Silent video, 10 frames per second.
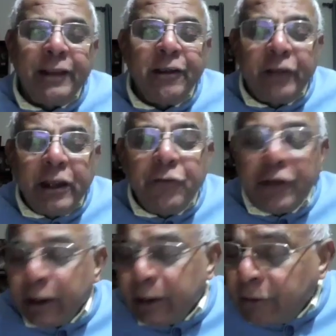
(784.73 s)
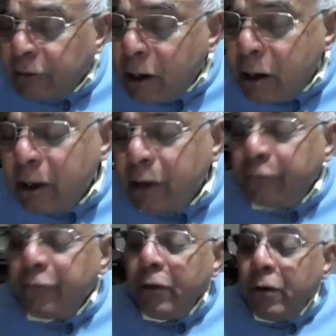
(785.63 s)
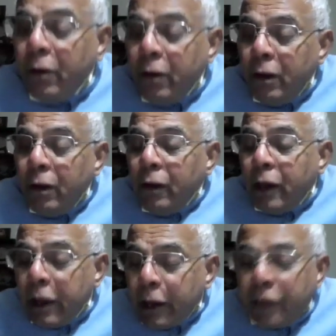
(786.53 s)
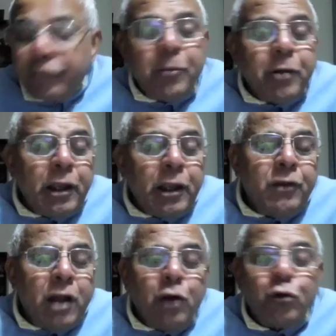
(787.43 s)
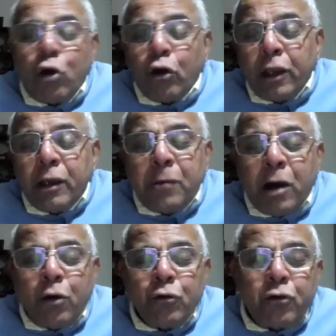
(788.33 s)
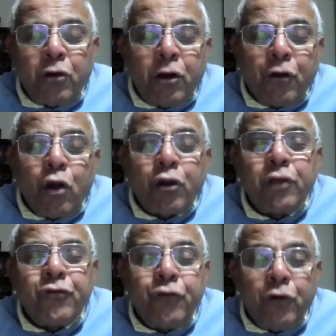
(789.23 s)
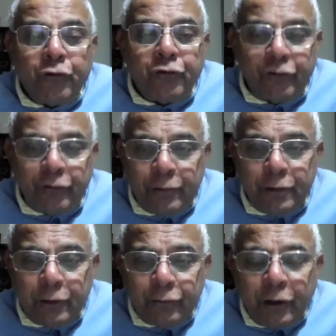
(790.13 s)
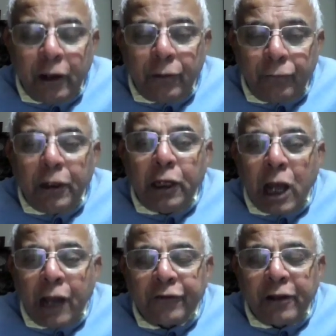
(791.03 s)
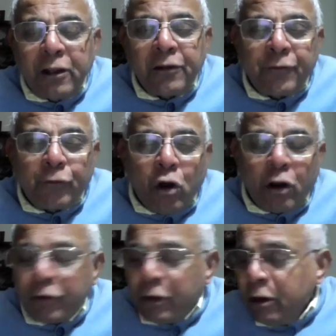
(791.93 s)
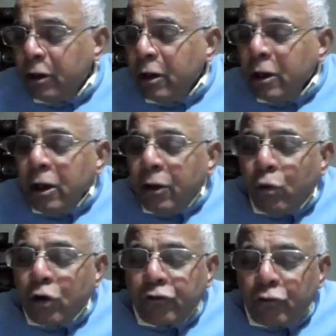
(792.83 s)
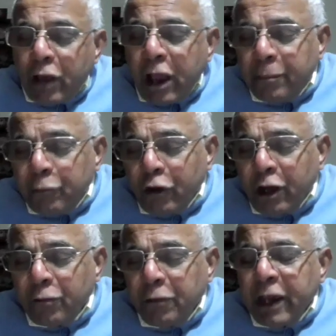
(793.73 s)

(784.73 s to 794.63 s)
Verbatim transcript: I'll just leave it at the third is, everybody is now talking about a rocket force. See, we ourselves have got, what should I put it?